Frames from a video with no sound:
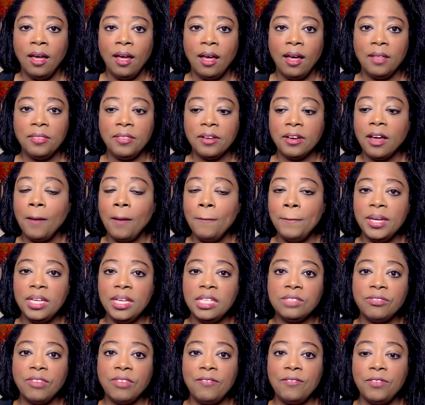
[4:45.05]
Uh, the
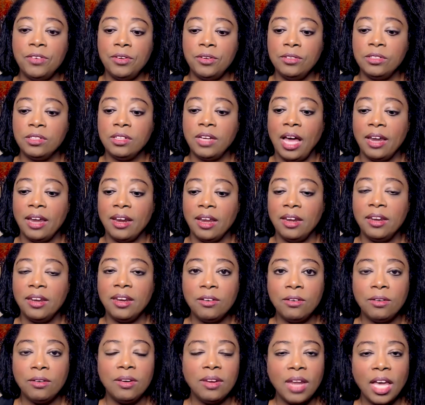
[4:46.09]
company's revenues got a
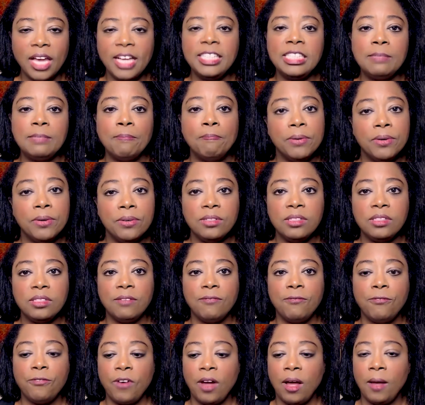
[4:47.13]
n- nice
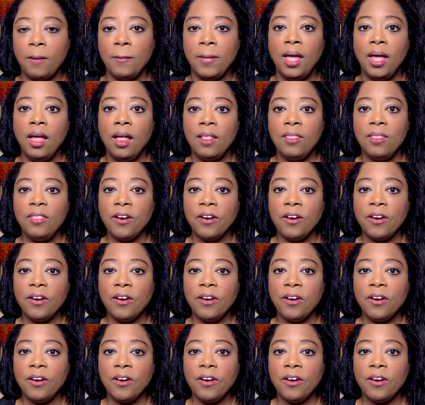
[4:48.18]
boost from